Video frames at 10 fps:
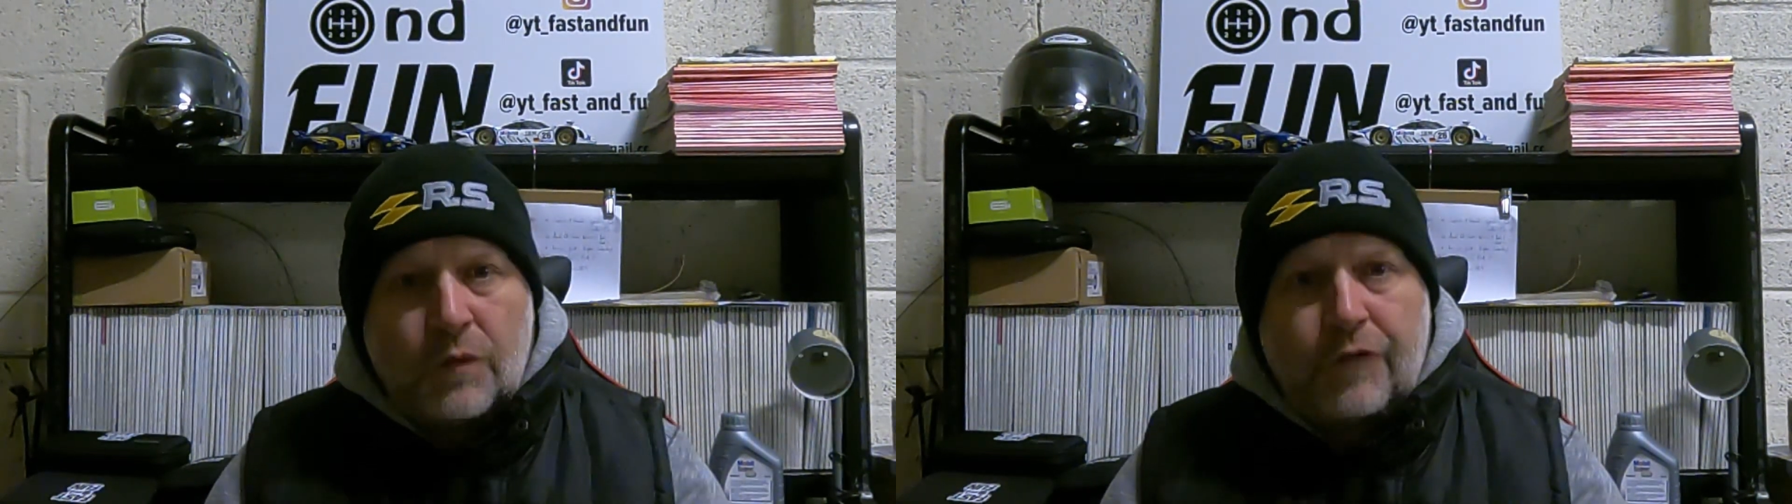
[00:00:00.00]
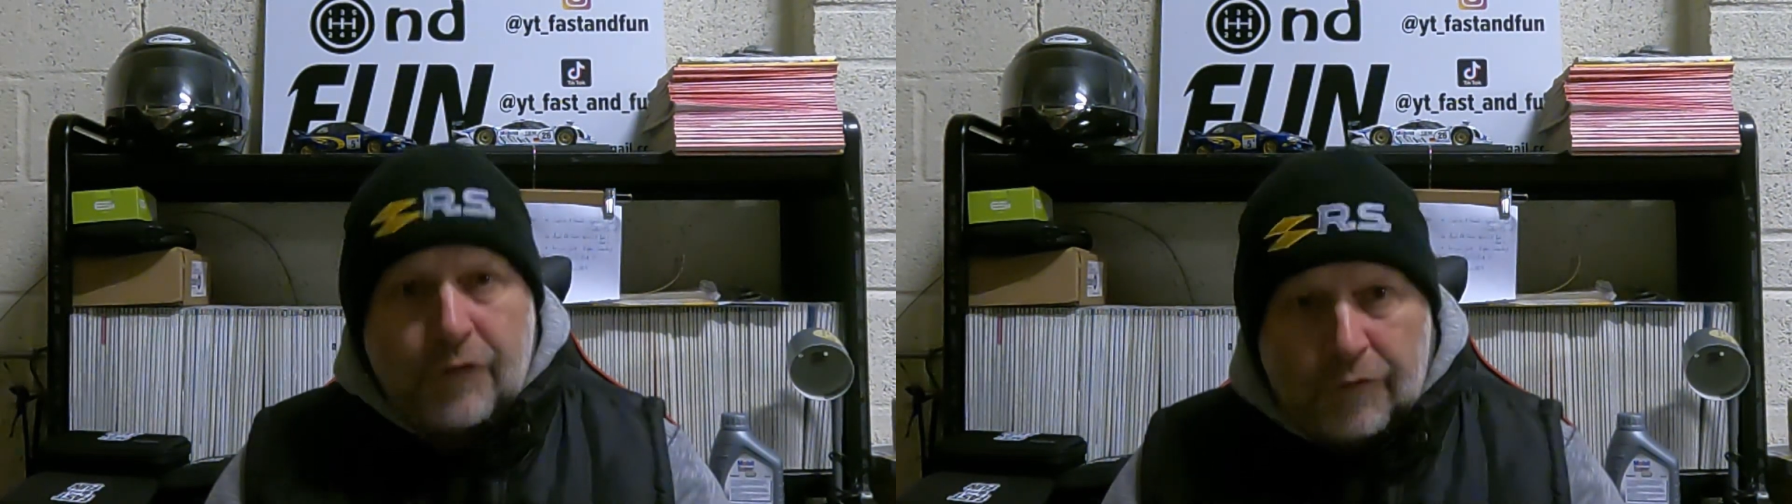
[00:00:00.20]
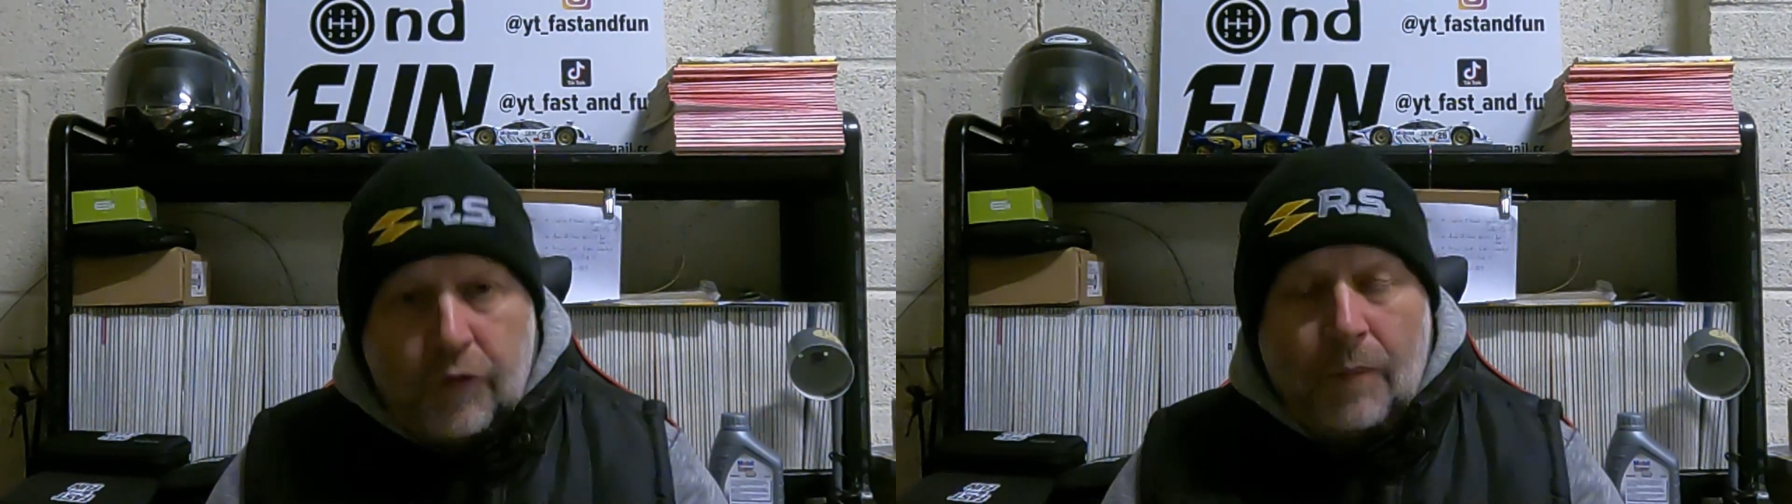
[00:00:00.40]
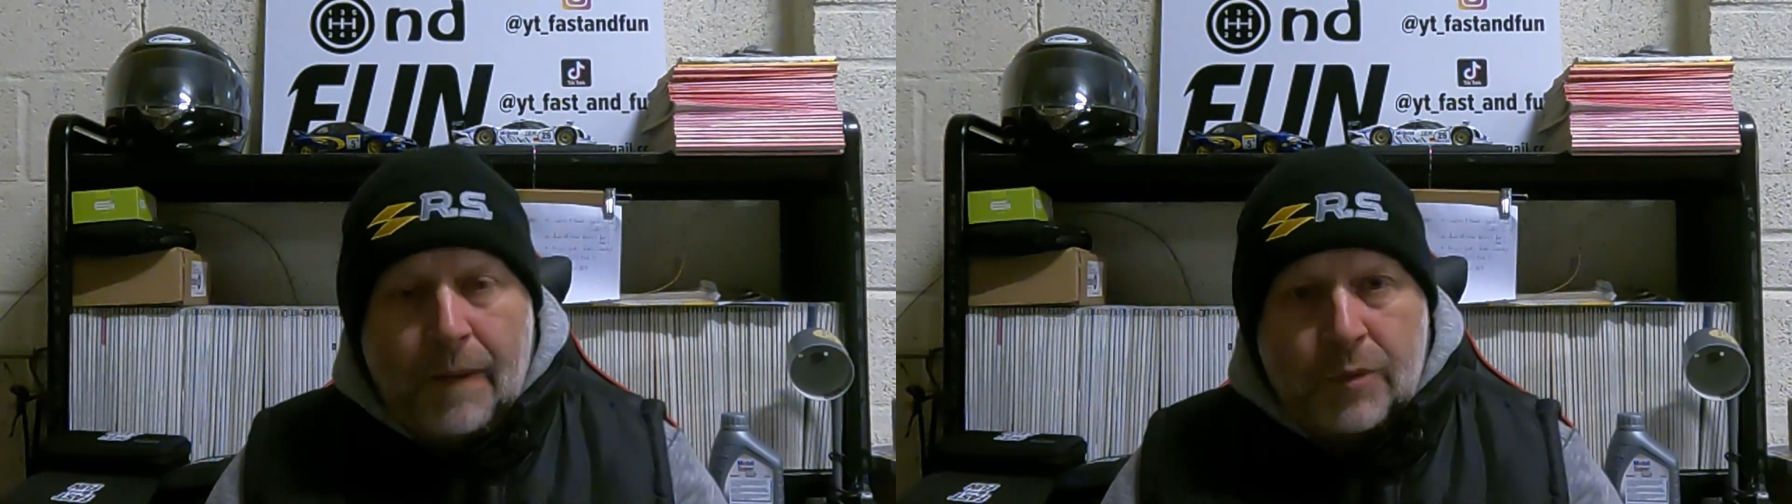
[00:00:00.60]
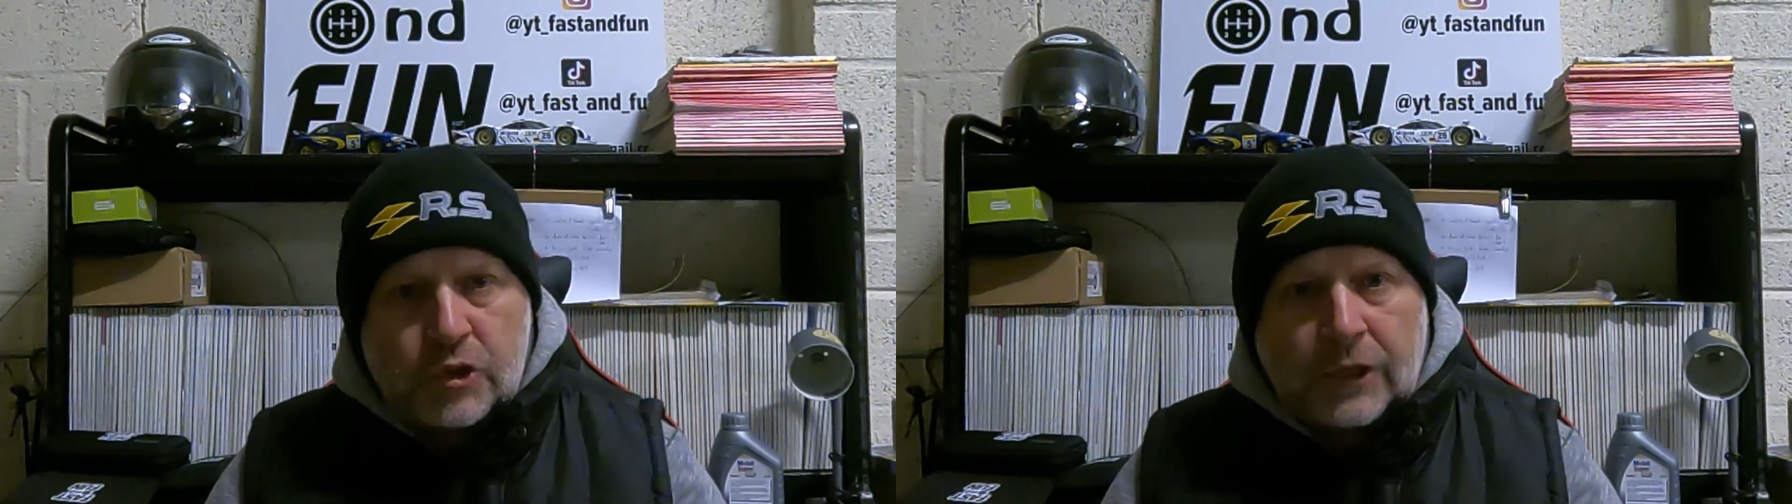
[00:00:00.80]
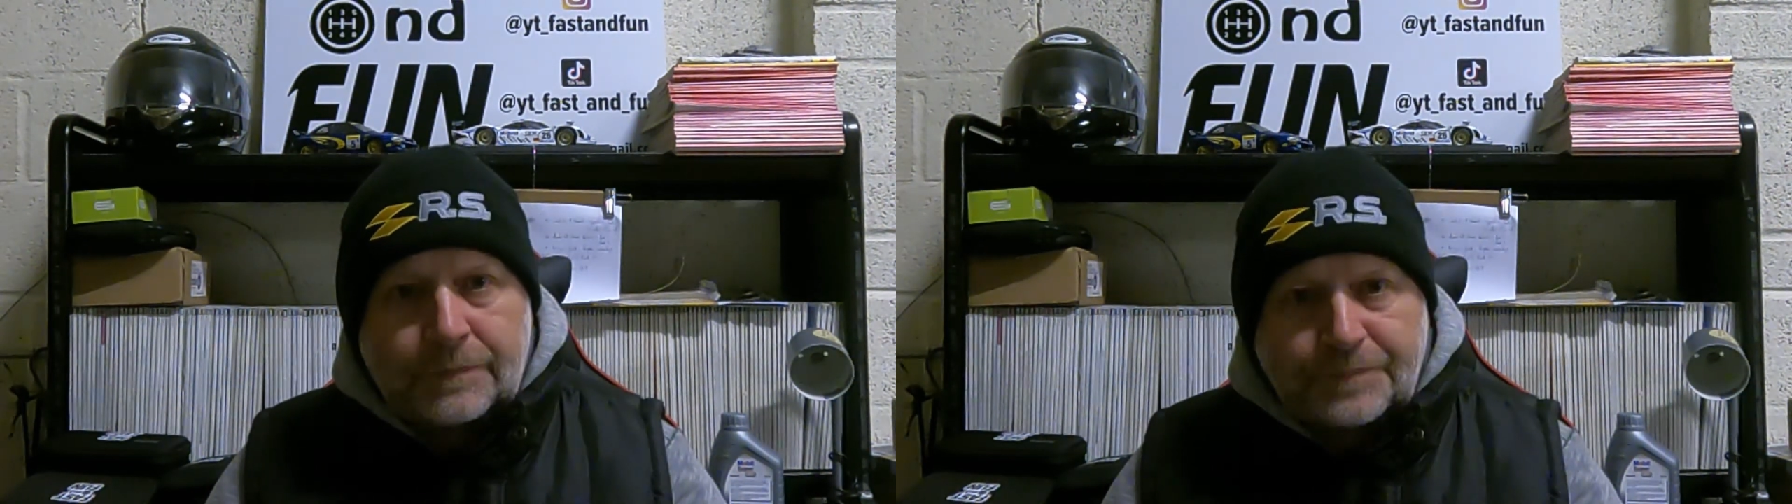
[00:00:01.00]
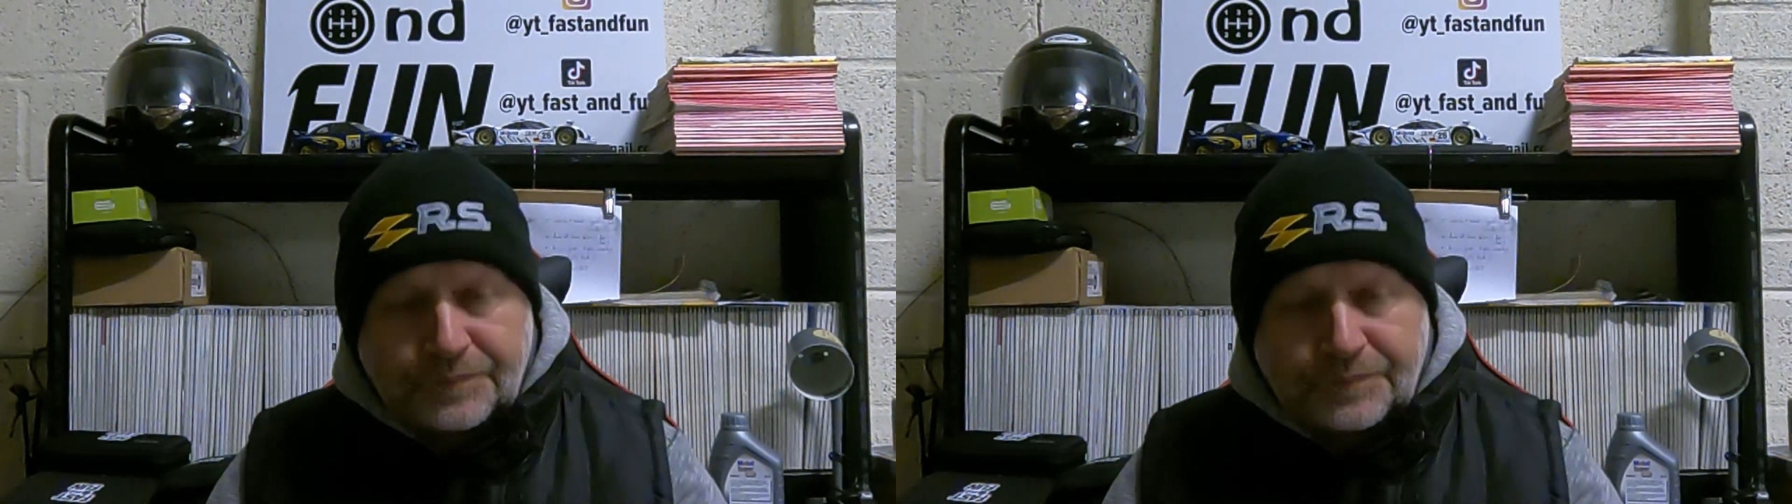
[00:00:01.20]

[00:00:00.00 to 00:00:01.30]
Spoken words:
for my budget.